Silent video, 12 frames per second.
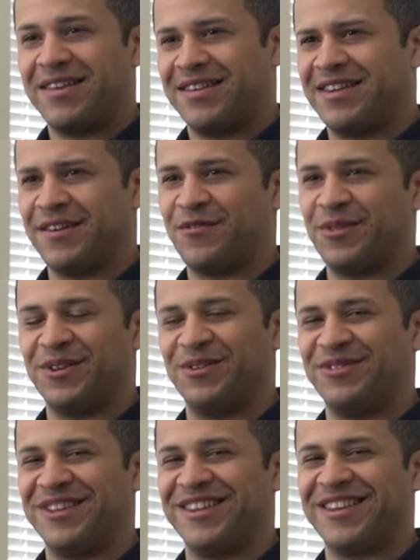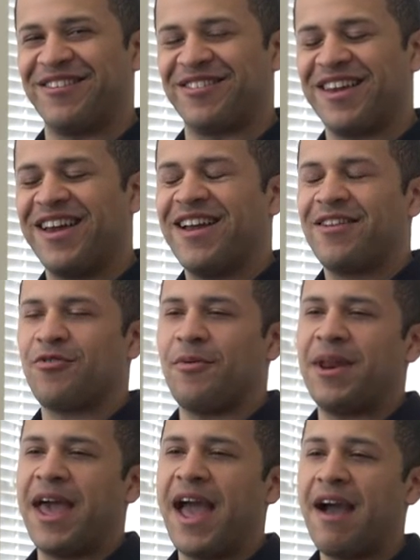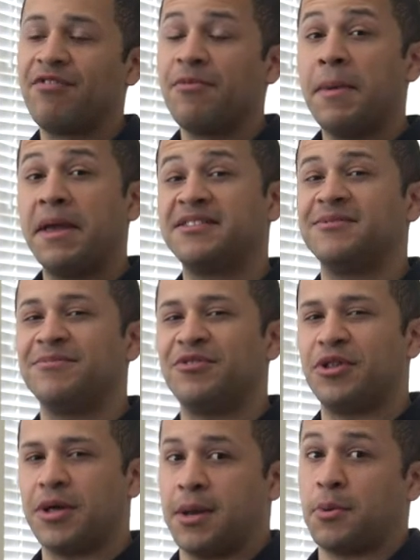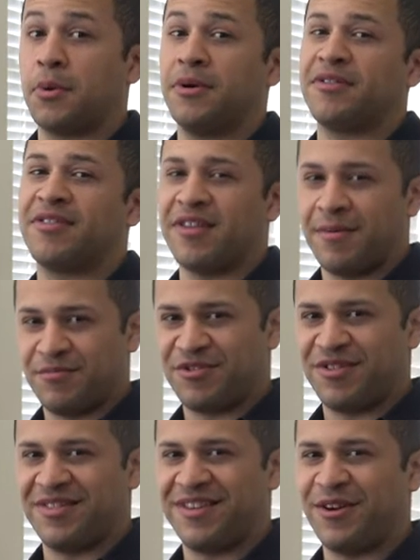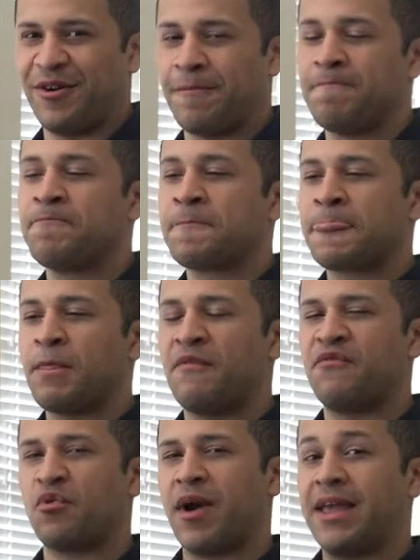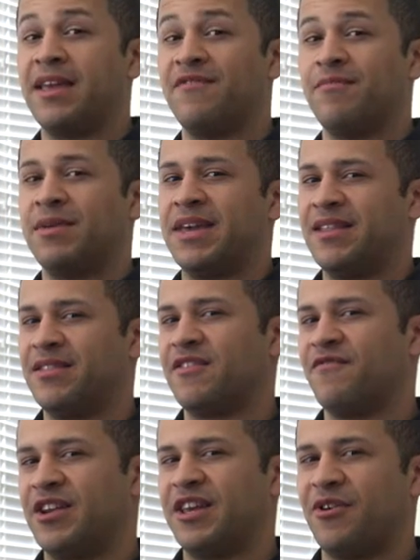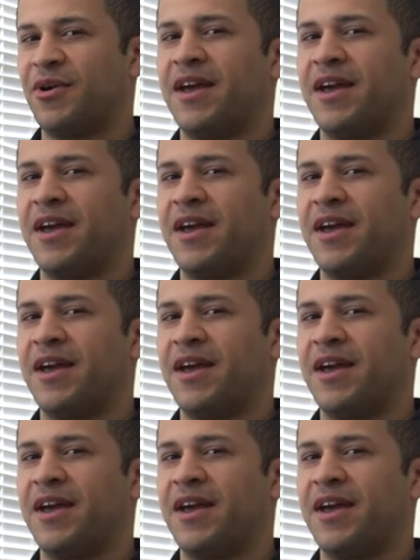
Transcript: of different little details. So I'm going to have to make some general assumptions here before I even begin this video.